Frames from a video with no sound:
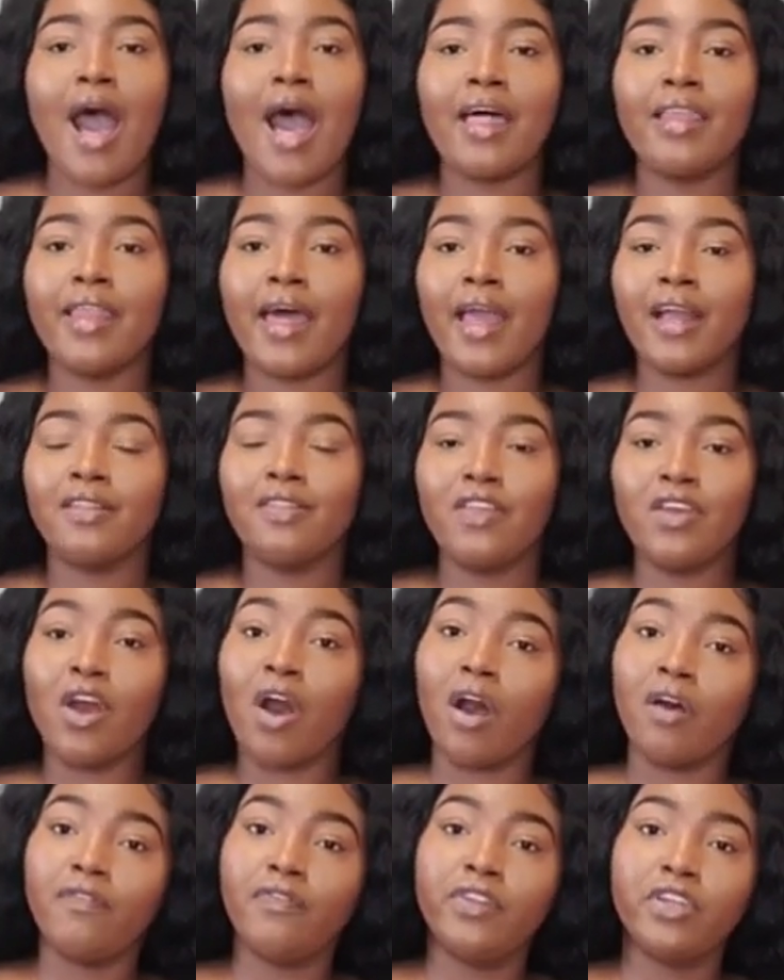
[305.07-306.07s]
I like the
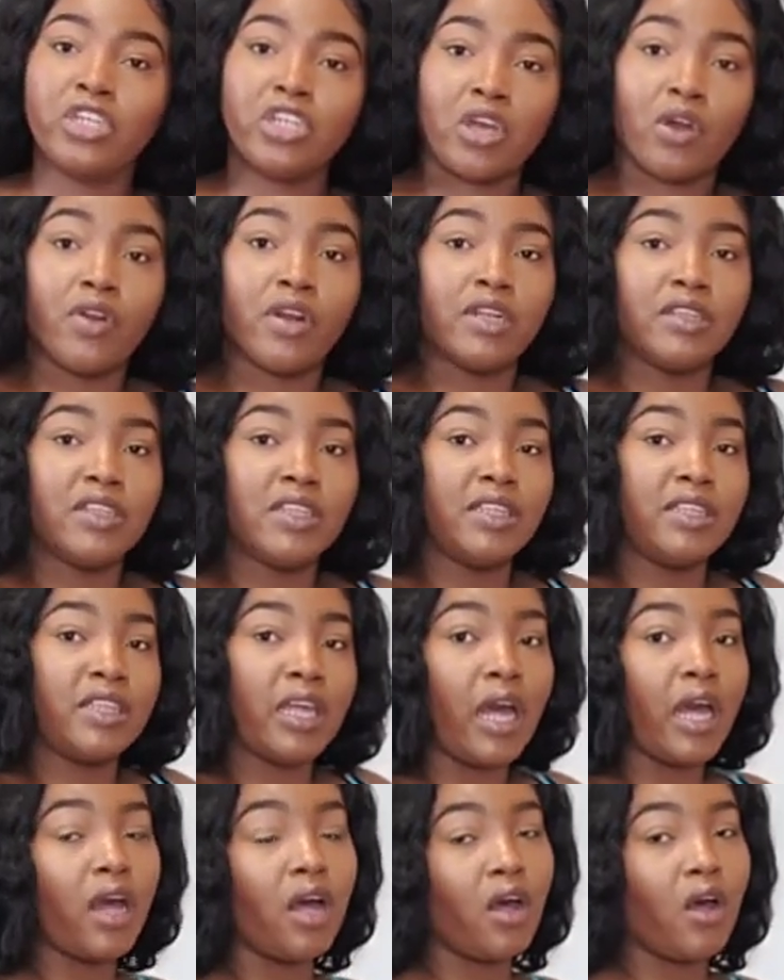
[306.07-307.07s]
off-the-shoulder
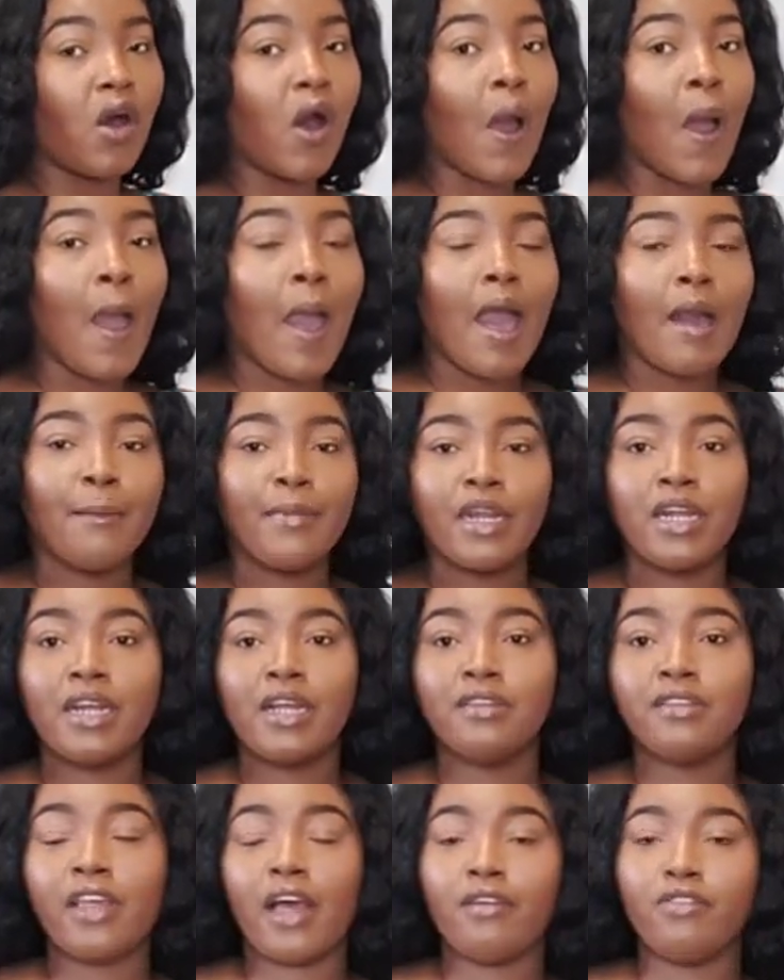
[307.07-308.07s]
detail, but it
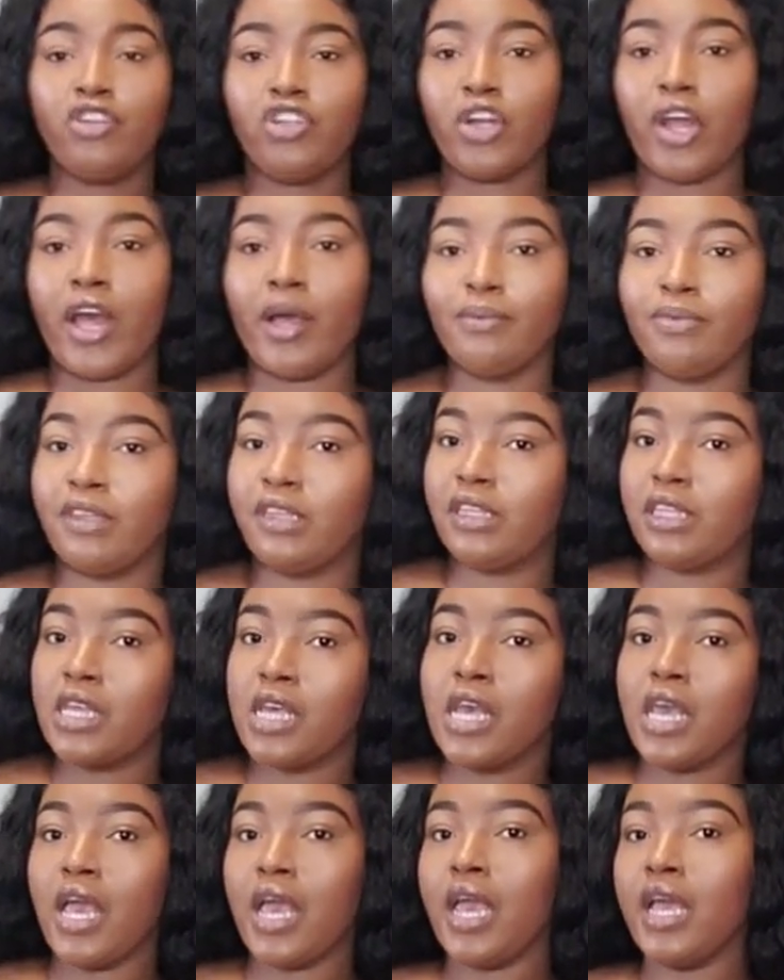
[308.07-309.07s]
does have straps.
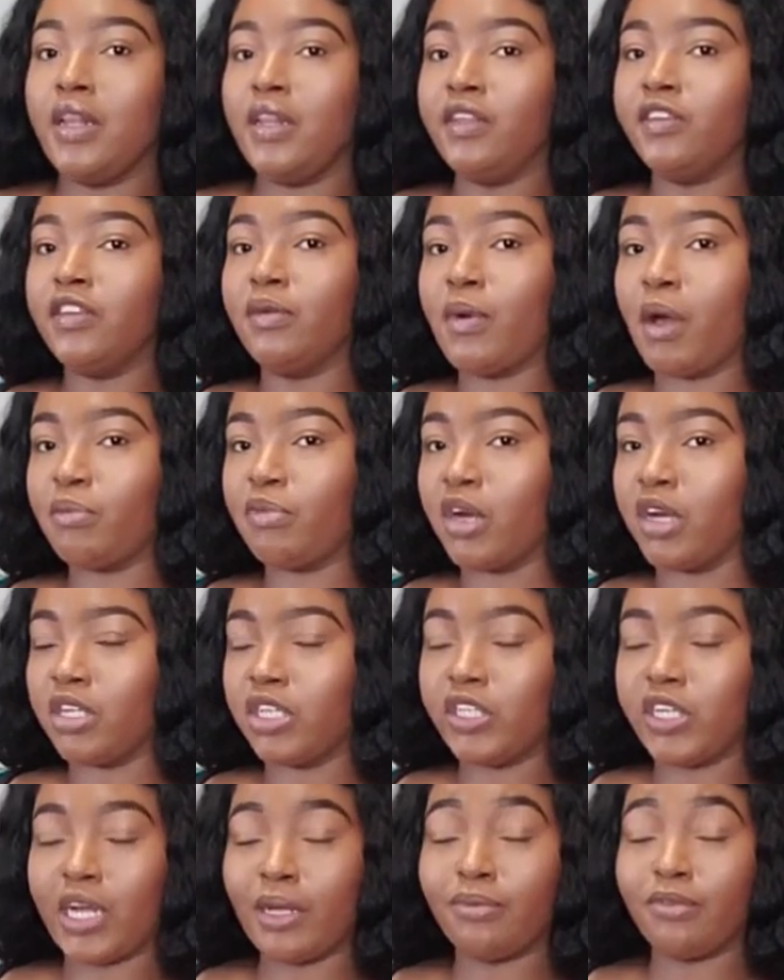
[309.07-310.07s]
And these are my bra
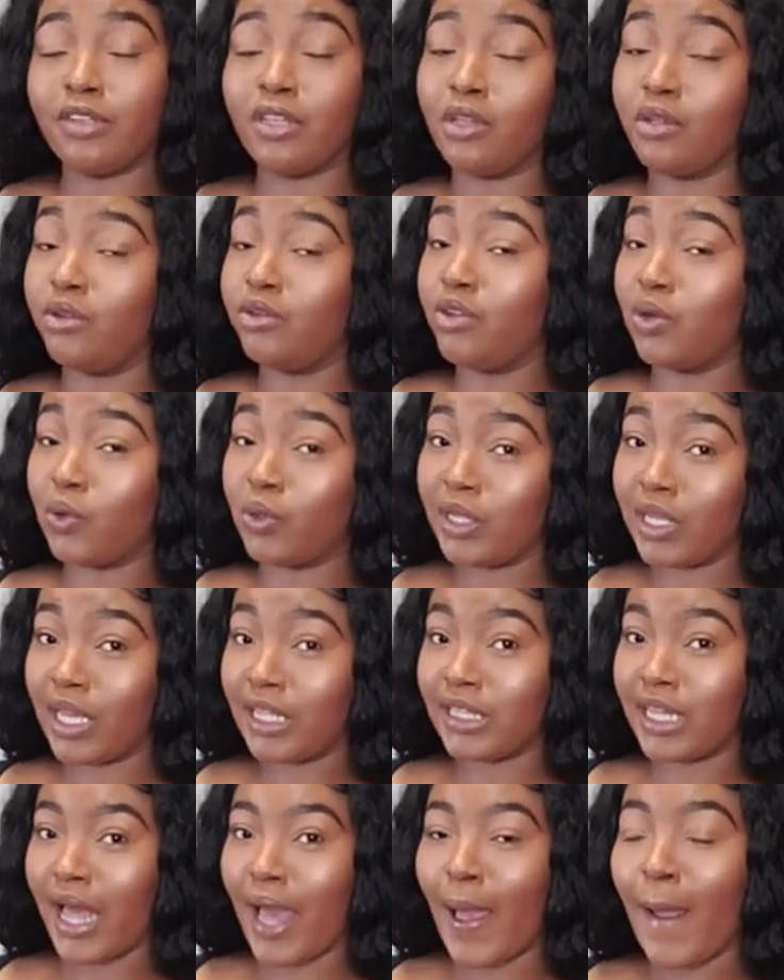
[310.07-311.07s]
straps, so don't look
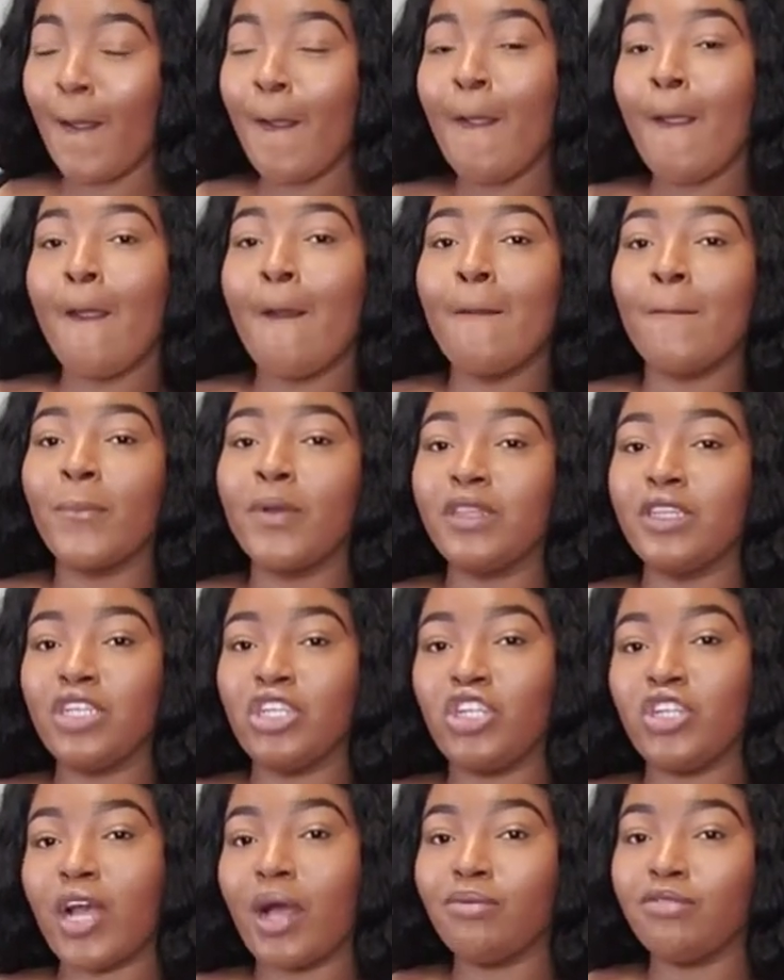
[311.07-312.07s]
at that but the
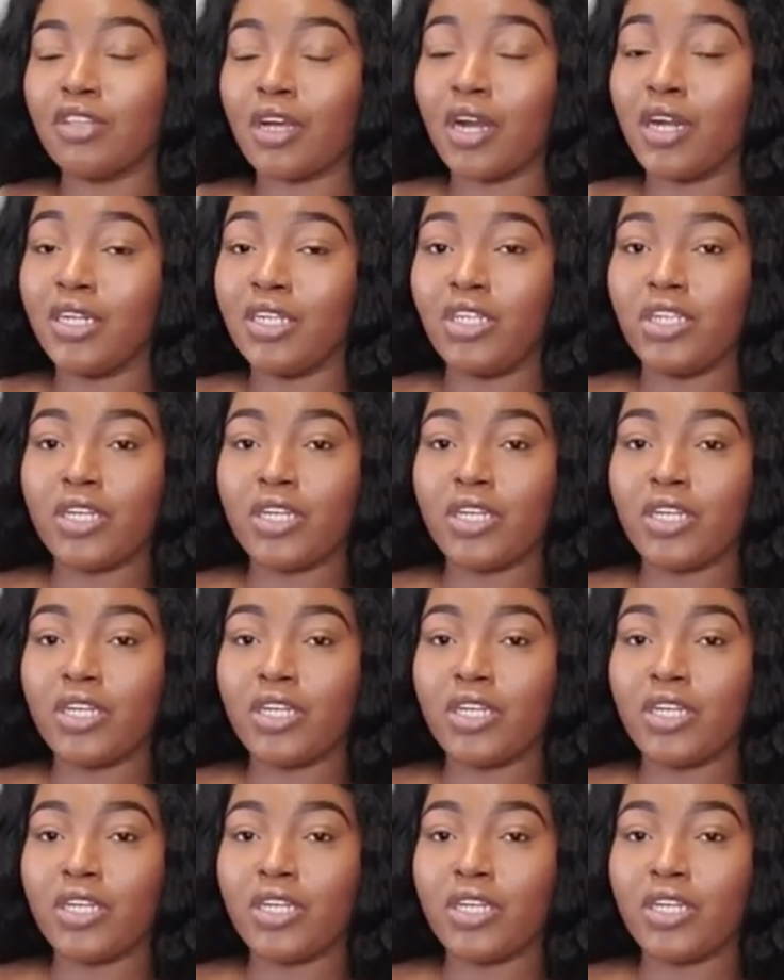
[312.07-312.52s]
straps are